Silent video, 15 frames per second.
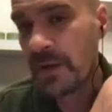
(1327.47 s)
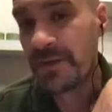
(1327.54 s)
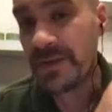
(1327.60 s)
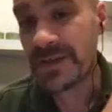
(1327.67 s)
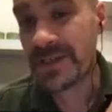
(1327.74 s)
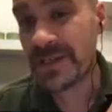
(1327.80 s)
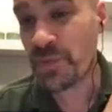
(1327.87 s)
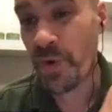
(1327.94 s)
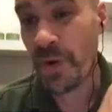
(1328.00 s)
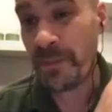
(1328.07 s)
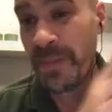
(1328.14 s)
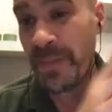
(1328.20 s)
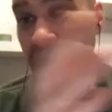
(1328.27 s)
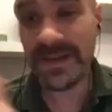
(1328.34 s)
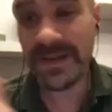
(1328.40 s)
This is what
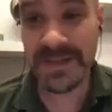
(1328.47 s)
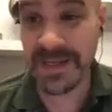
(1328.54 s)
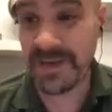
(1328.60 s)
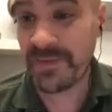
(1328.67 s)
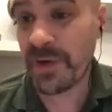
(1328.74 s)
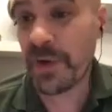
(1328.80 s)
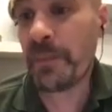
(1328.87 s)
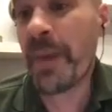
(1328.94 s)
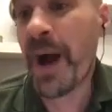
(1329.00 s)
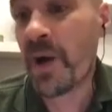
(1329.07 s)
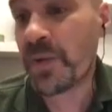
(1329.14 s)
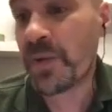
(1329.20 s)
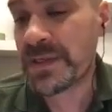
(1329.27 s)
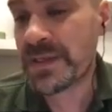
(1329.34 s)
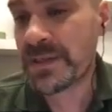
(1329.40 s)
makes even a
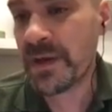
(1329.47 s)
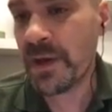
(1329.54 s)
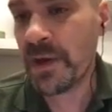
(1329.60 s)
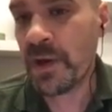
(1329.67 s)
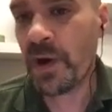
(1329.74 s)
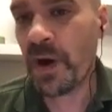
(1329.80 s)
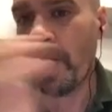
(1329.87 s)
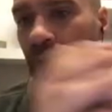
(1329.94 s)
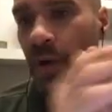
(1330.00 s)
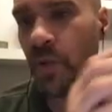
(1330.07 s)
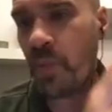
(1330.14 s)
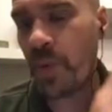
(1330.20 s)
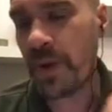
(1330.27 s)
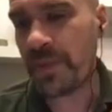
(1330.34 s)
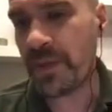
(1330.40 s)
mouse,
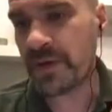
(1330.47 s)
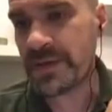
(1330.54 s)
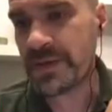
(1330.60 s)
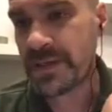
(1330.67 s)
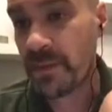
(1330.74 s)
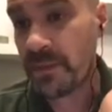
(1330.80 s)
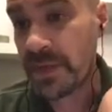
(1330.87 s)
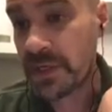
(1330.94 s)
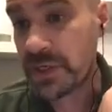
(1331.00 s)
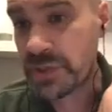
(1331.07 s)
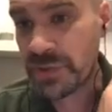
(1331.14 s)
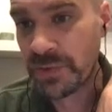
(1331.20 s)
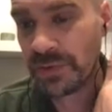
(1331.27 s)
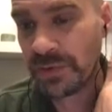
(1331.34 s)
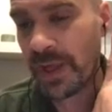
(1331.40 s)
when there's some
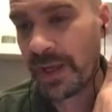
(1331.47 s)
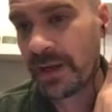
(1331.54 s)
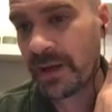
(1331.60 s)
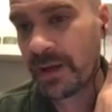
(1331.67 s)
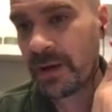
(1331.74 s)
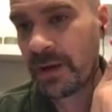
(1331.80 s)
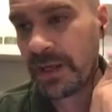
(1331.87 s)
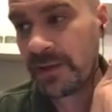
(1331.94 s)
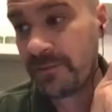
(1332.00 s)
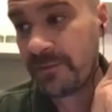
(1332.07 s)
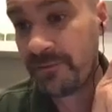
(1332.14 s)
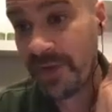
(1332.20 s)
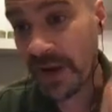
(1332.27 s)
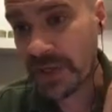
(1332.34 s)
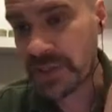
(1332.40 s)
issue like an
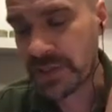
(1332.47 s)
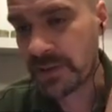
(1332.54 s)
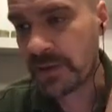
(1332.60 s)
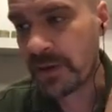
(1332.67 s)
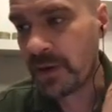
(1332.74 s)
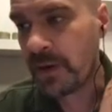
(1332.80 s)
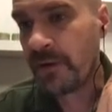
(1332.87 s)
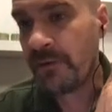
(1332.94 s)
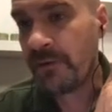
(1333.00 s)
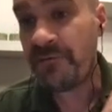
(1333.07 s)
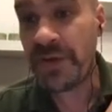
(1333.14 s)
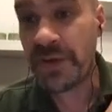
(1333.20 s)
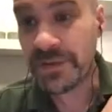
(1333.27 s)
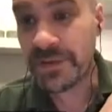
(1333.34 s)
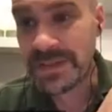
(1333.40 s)
infection,
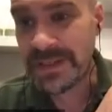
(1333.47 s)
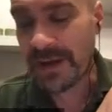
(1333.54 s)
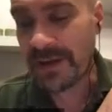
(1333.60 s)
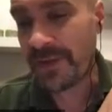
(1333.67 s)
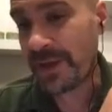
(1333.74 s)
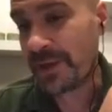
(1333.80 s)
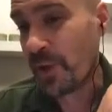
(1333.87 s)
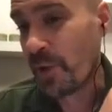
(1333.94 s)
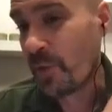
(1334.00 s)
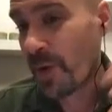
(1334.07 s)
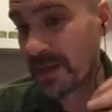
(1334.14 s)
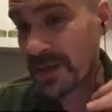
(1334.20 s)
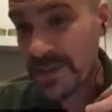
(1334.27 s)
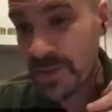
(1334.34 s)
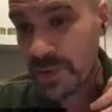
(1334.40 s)
feel sick. They don't
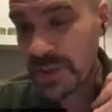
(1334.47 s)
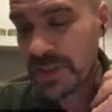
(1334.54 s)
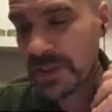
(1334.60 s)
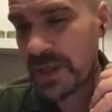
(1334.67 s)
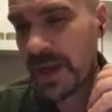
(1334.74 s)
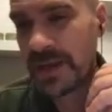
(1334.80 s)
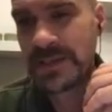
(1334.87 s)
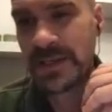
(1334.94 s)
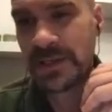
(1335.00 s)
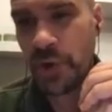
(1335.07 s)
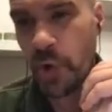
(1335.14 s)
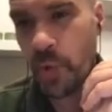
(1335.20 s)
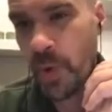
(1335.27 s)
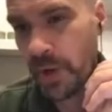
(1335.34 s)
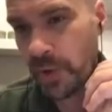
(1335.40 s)
want to socialize. They
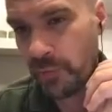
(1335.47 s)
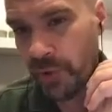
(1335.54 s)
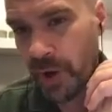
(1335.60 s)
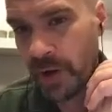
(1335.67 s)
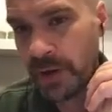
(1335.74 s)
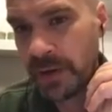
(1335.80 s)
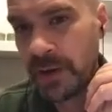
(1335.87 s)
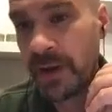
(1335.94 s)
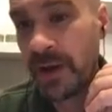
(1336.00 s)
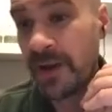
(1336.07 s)
don't want to run.